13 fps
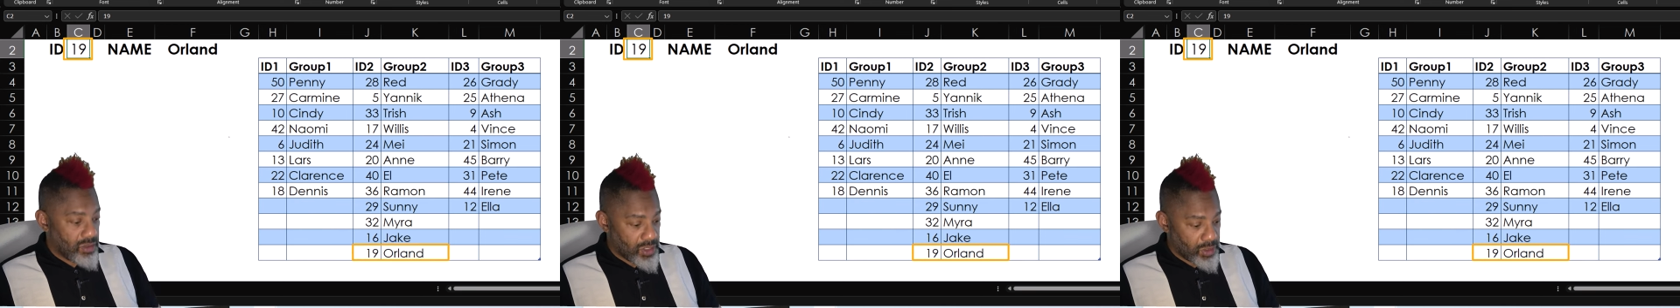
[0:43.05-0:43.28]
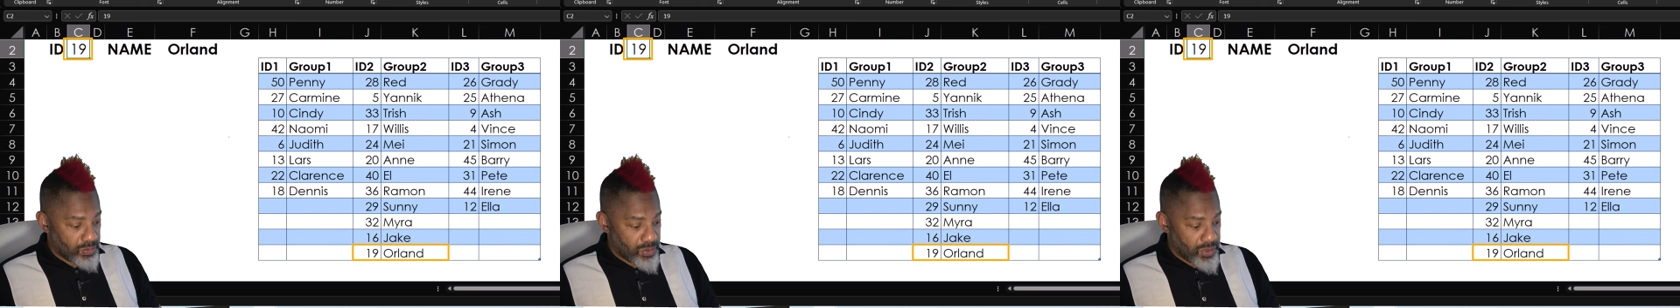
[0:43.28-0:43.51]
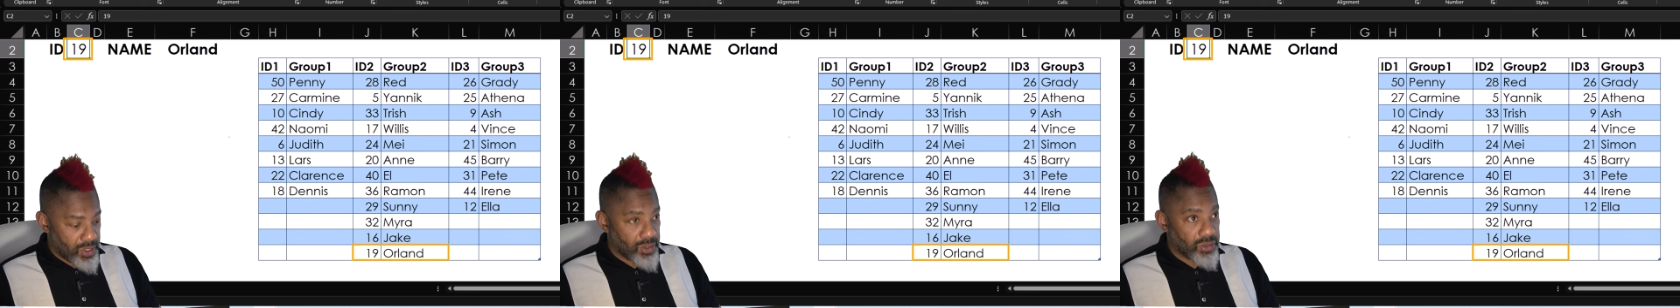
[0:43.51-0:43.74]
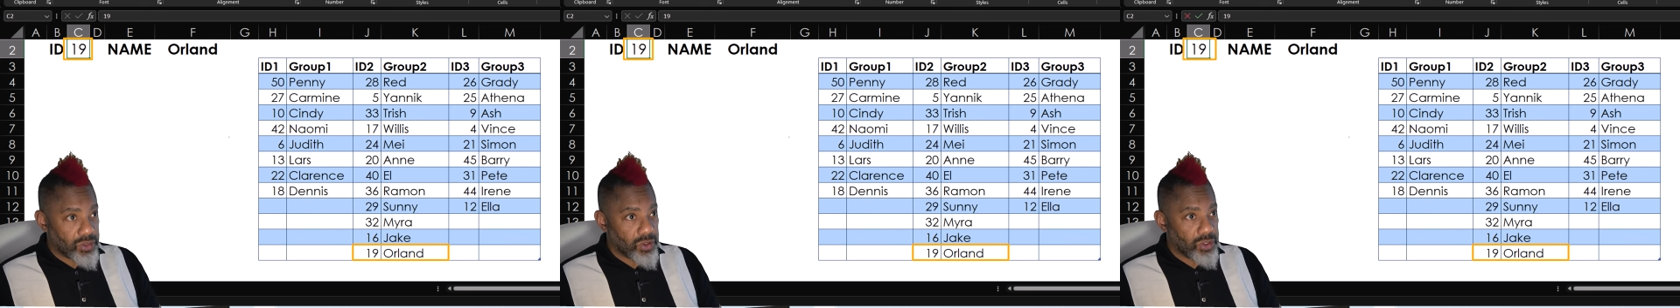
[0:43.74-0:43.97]
Let's put
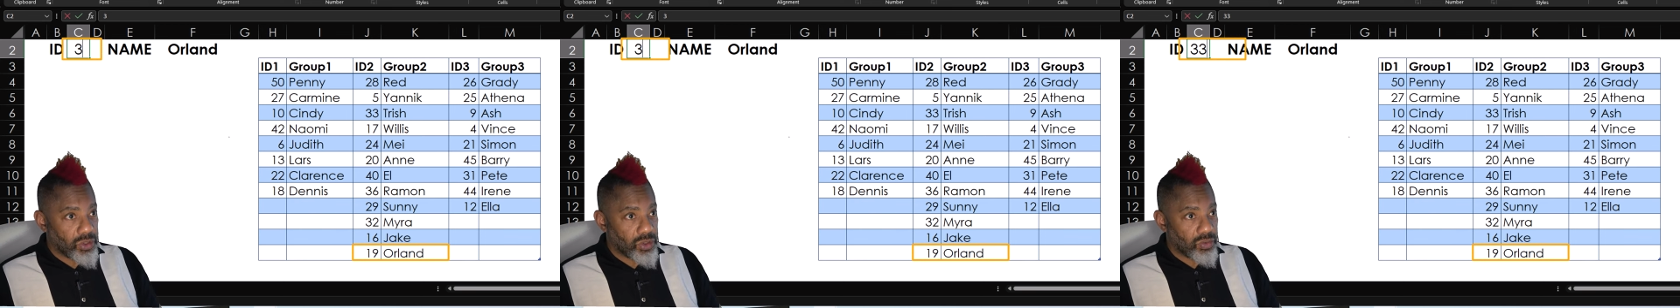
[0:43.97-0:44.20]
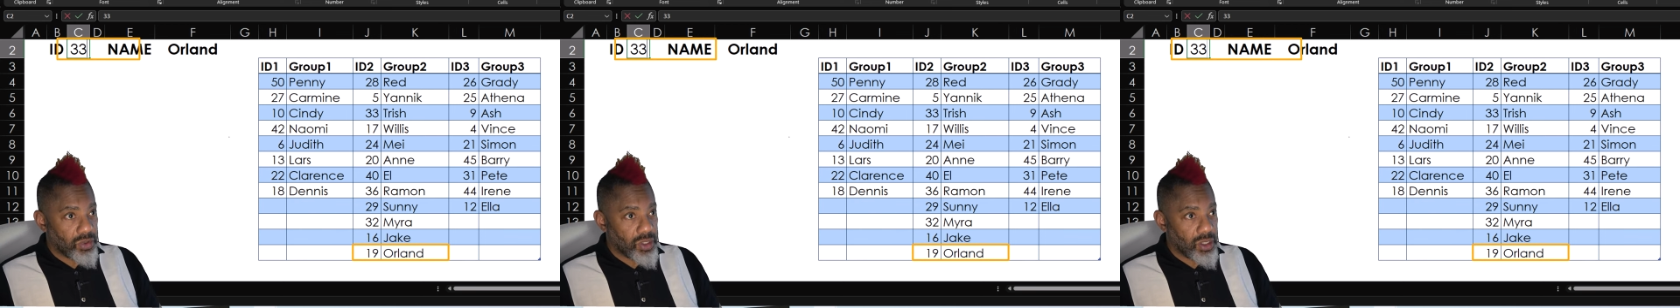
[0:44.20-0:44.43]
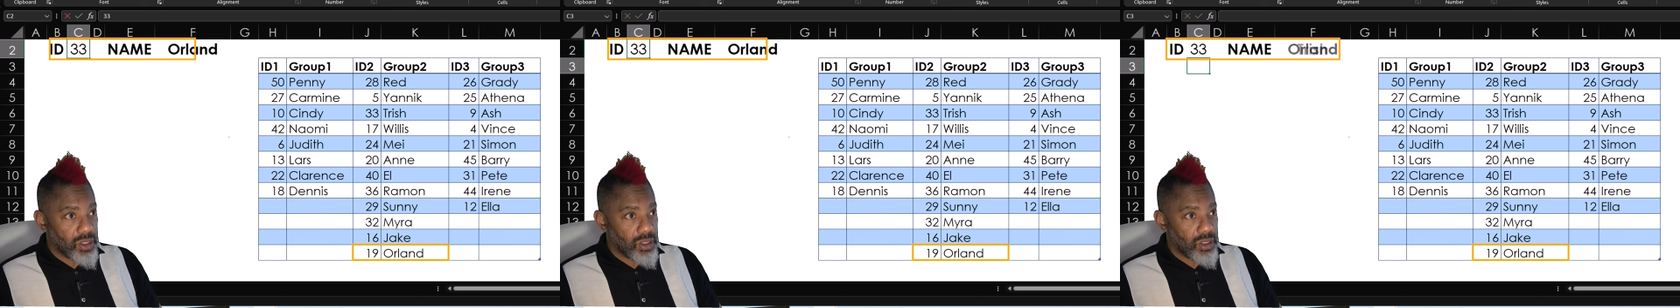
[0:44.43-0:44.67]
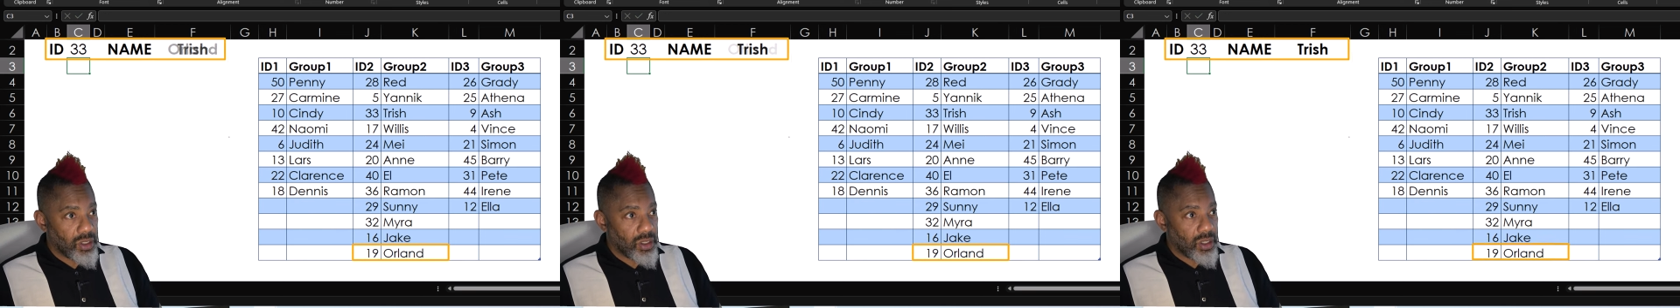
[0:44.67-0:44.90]
in 33,
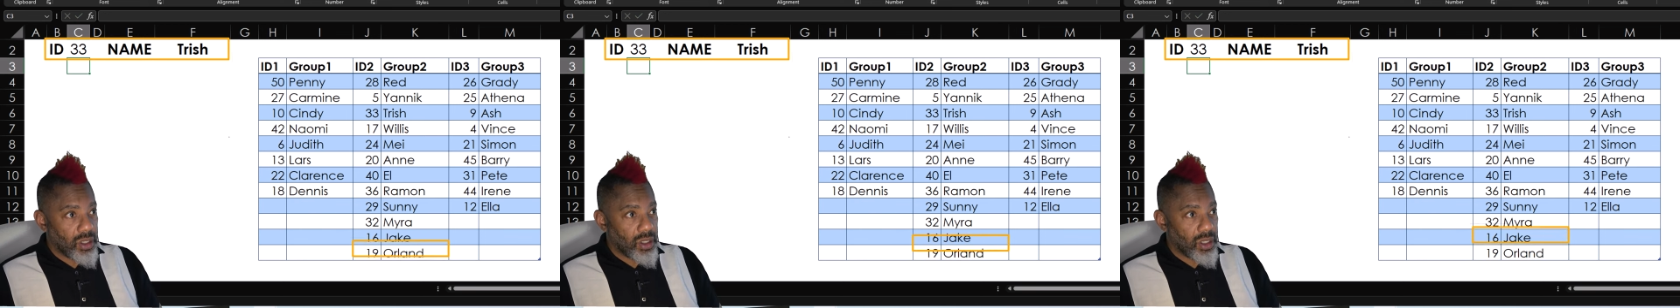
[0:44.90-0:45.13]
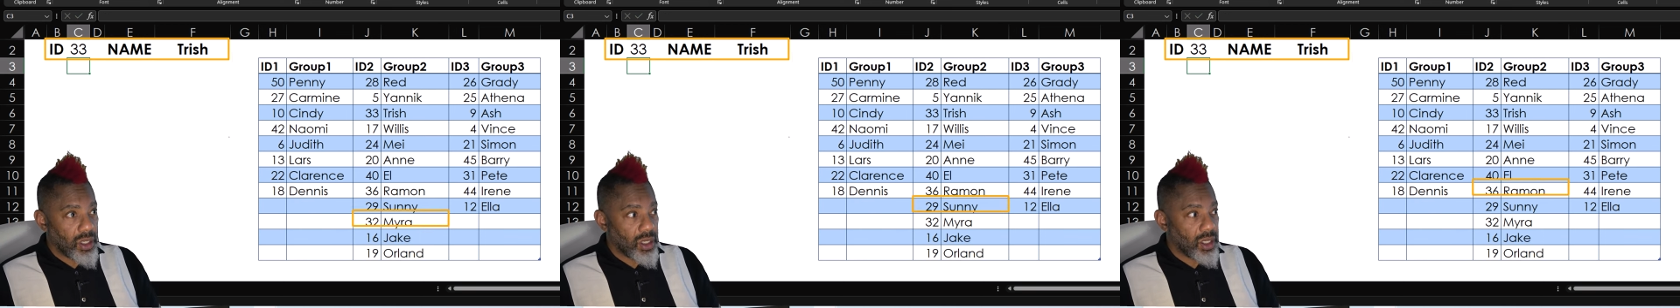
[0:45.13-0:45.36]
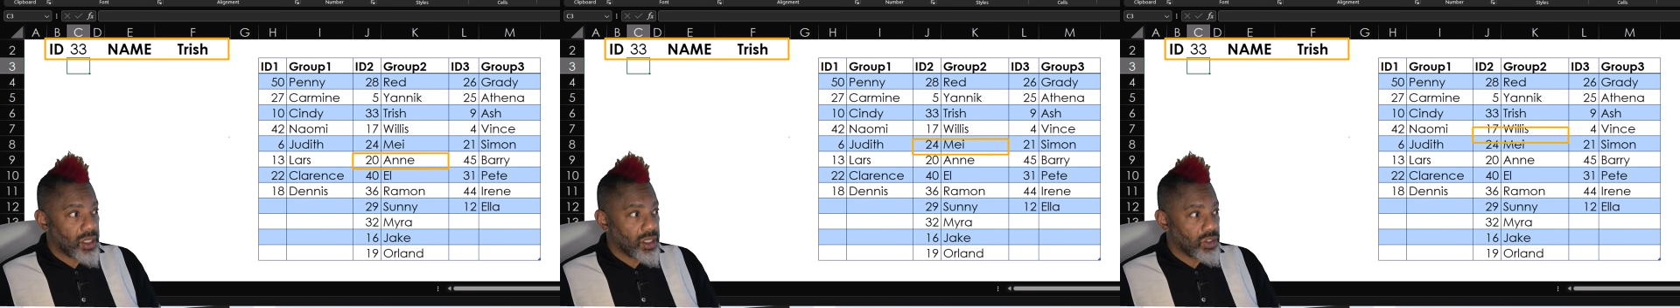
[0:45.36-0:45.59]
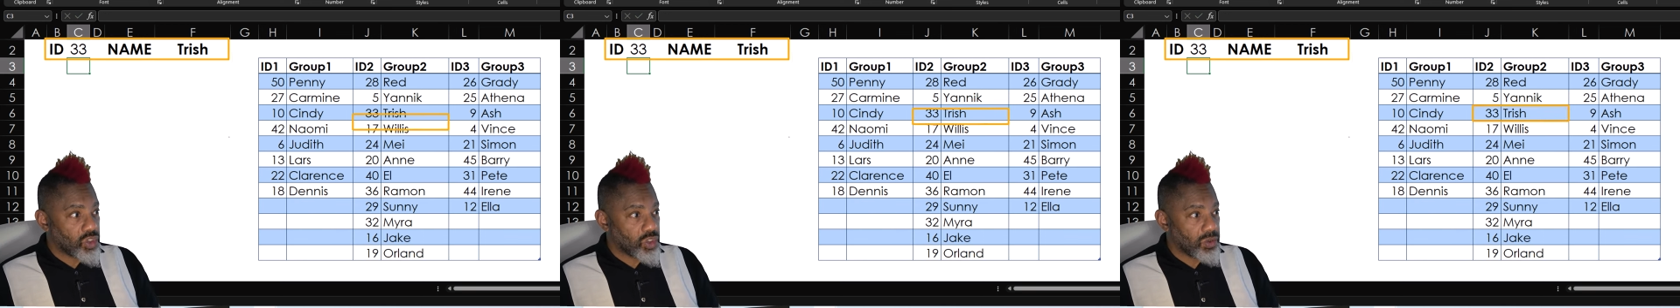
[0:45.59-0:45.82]
and I
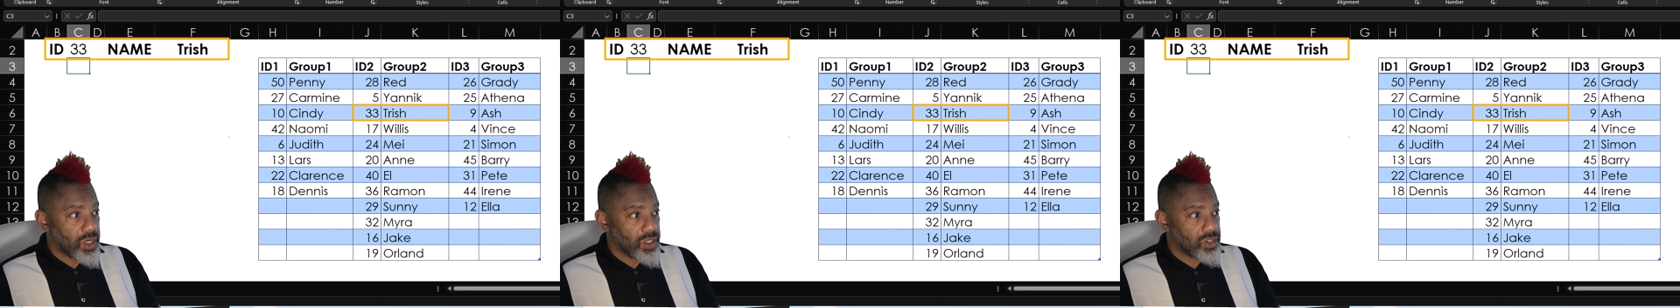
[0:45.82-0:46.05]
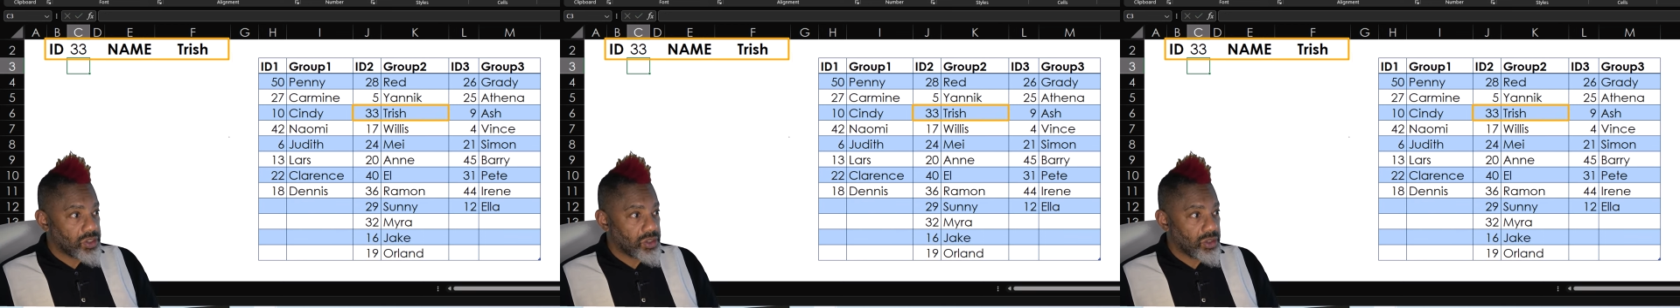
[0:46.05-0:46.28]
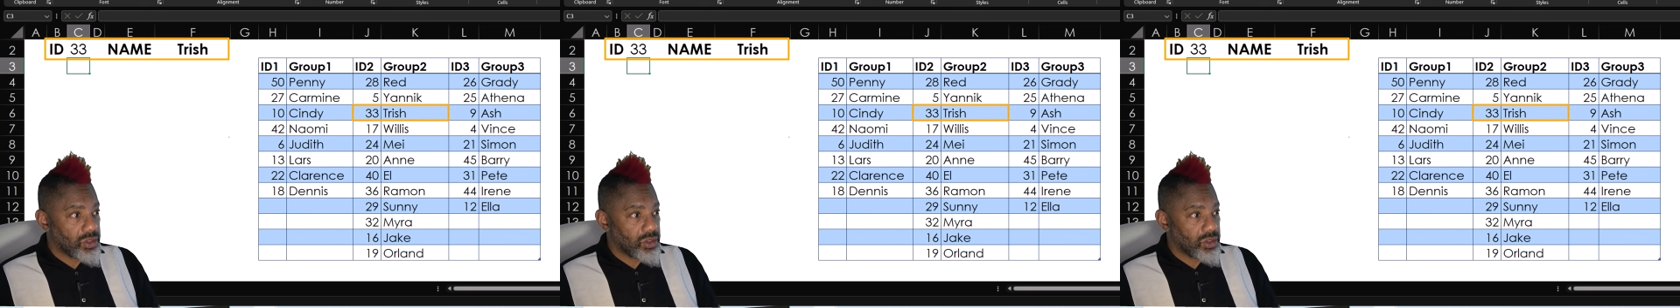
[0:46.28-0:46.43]
get Trish.